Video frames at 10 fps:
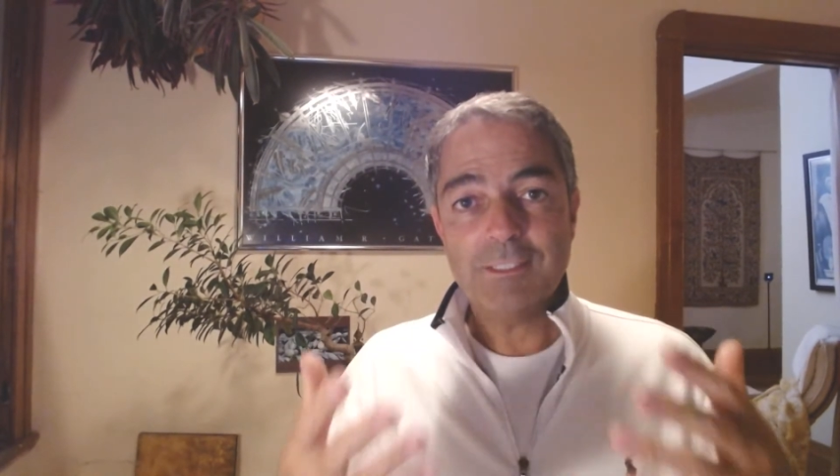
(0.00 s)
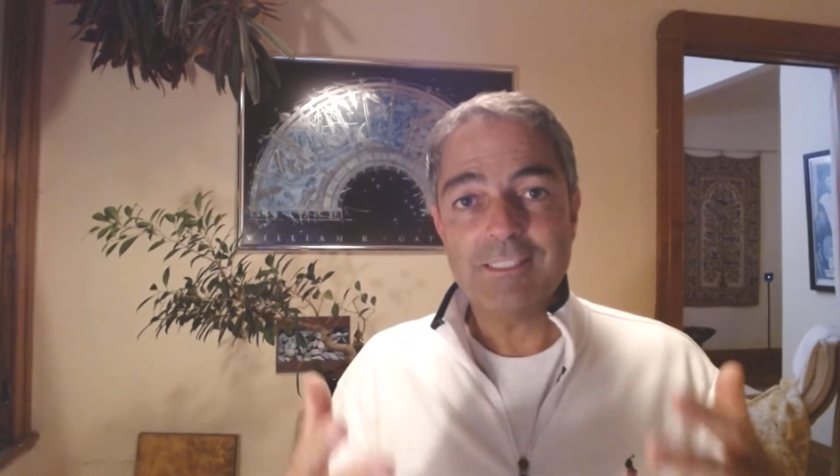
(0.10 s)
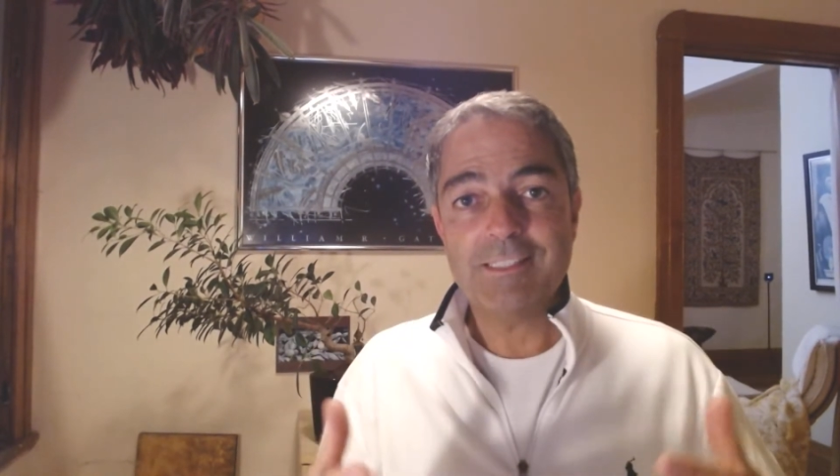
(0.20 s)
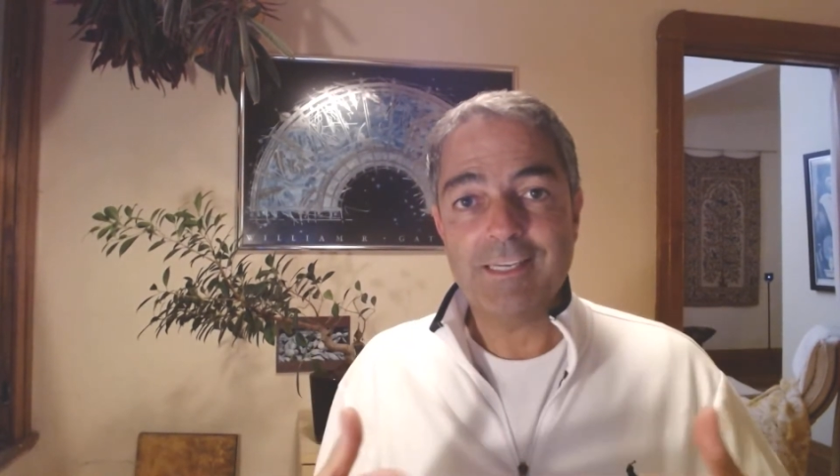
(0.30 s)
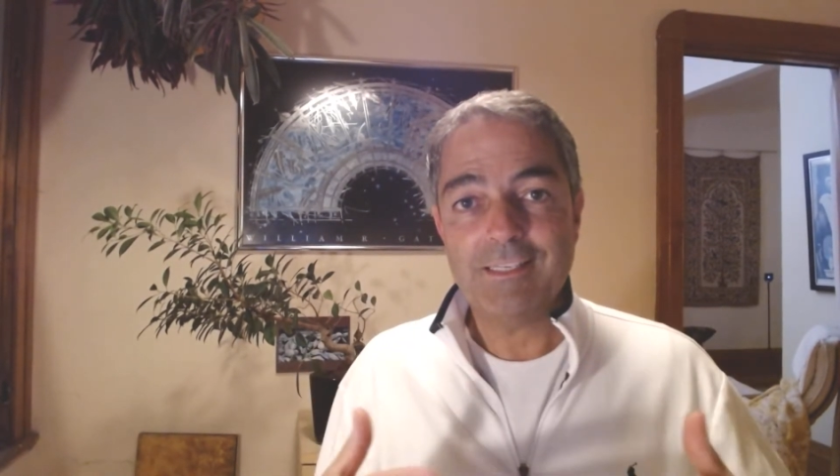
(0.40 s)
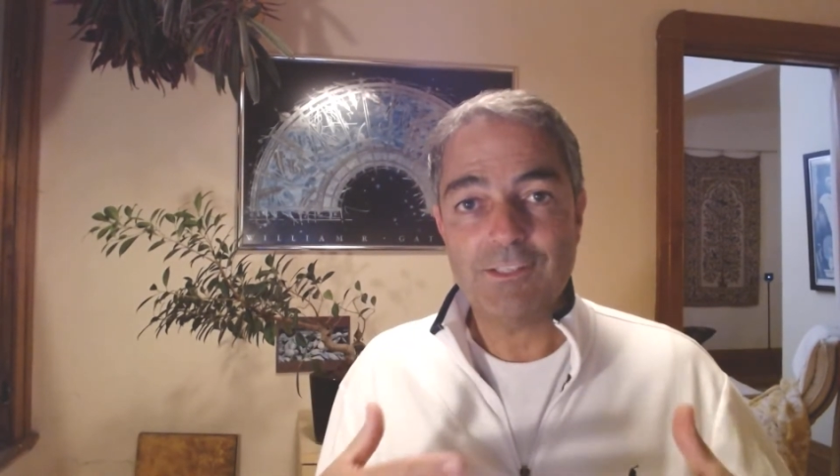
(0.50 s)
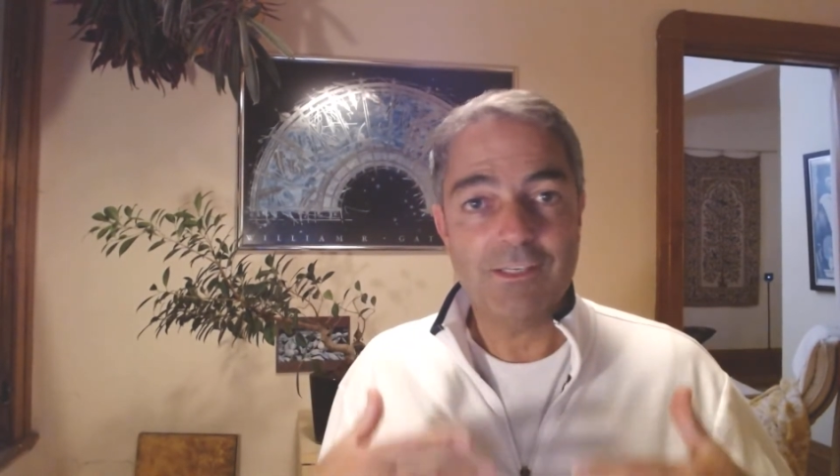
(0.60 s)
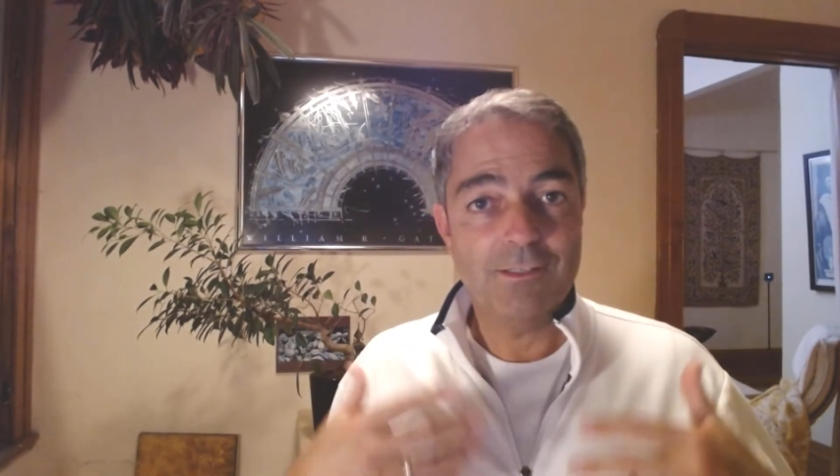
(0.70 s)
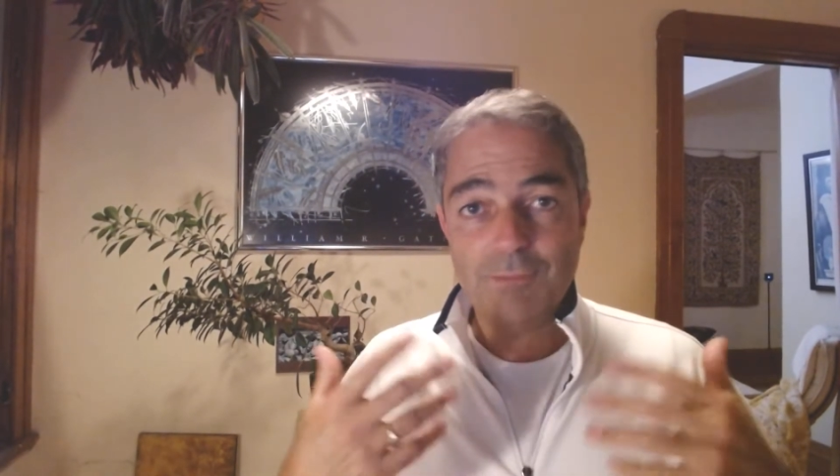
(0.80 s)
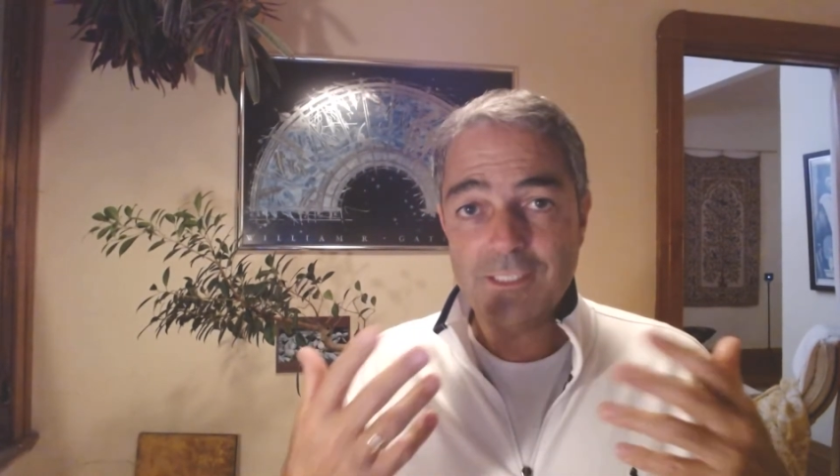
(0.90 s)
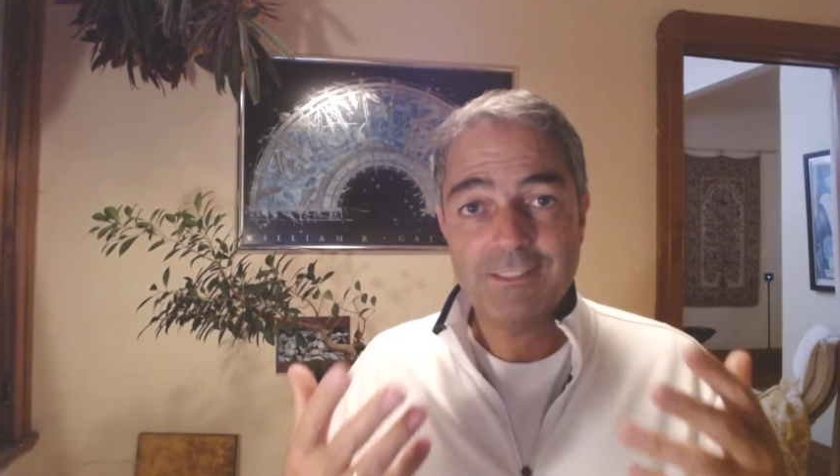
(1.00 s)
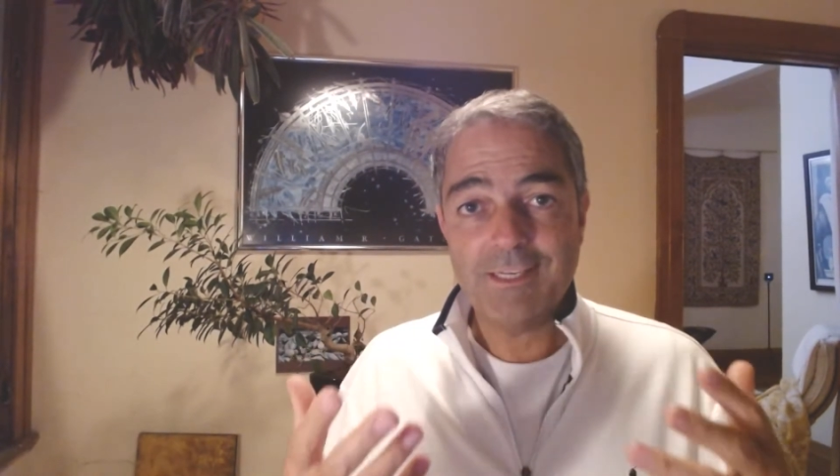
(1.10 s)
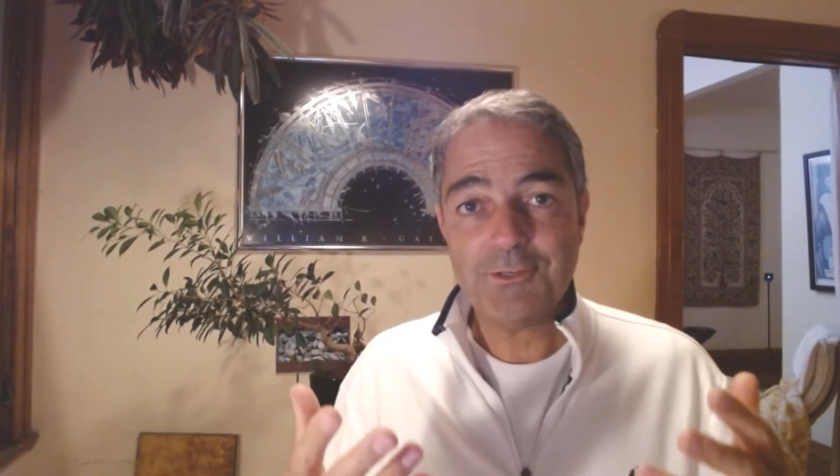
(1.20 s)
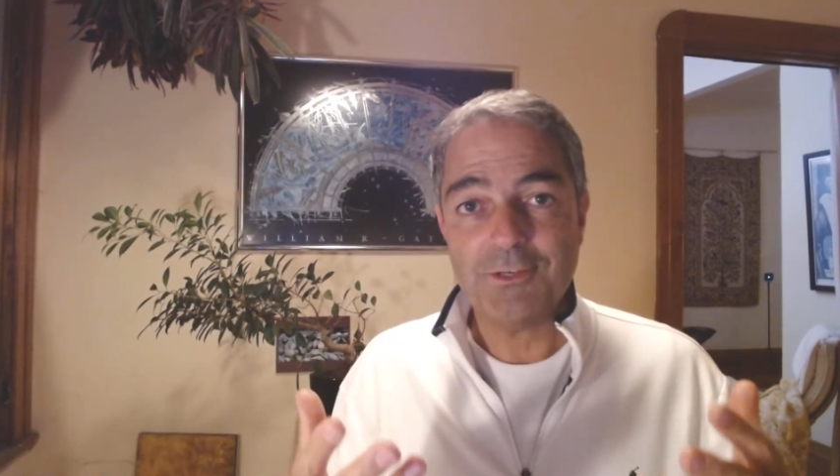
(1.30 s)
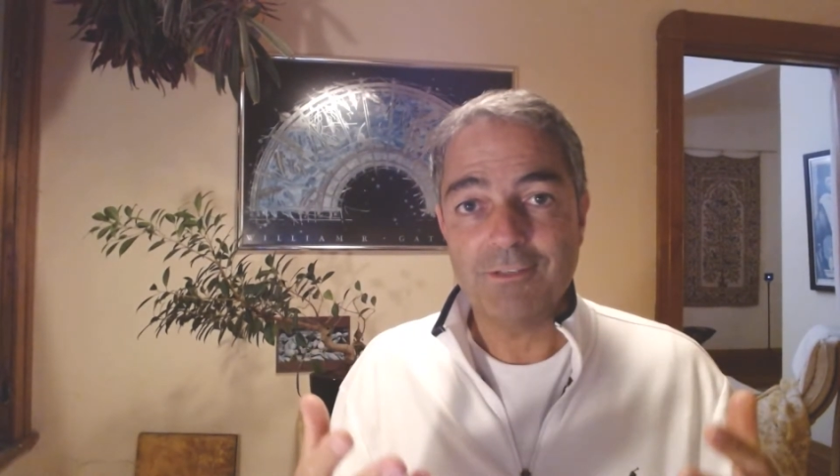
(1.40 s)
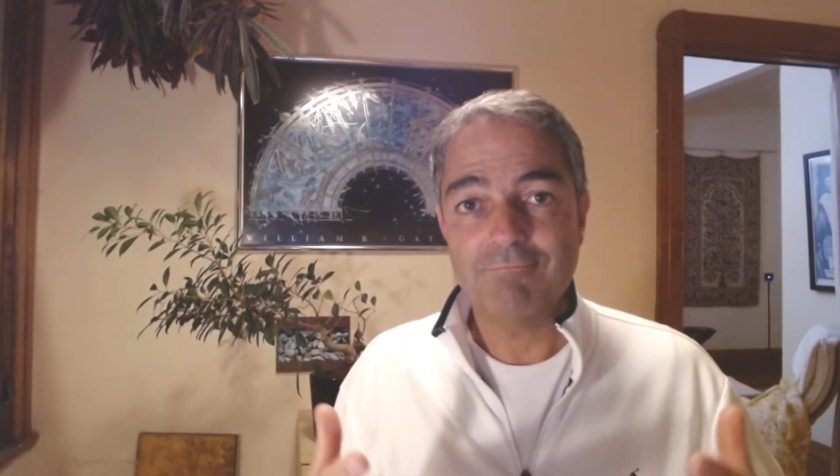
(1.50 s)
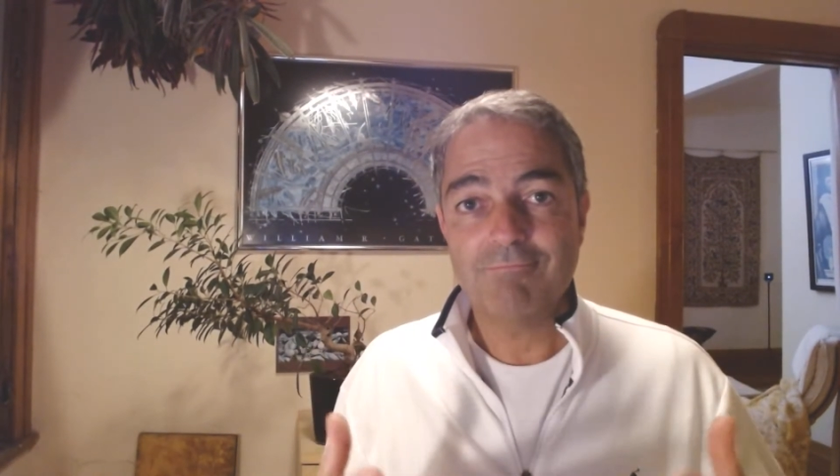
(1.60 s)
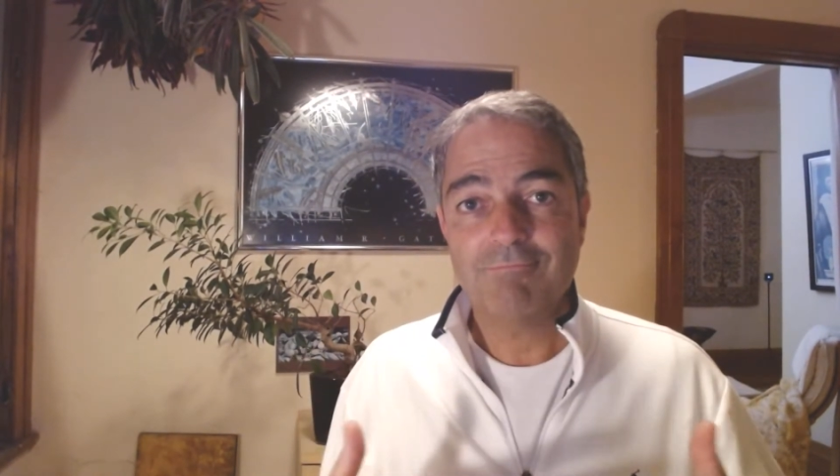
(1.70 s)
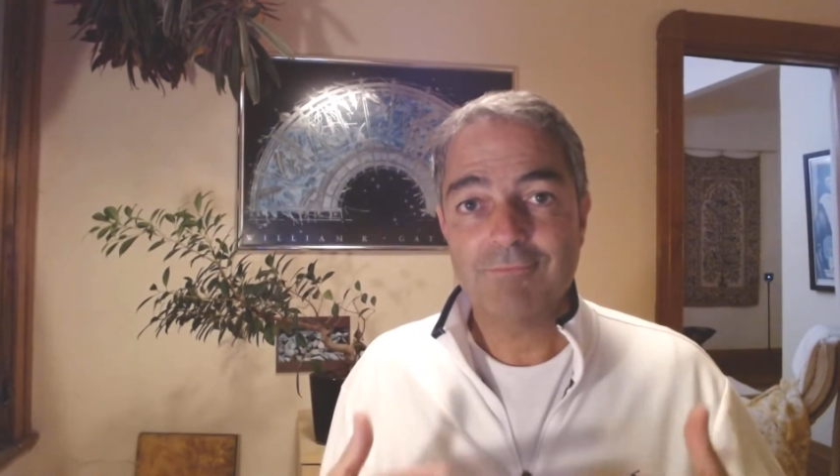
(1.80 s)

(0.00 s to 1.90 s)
meditation,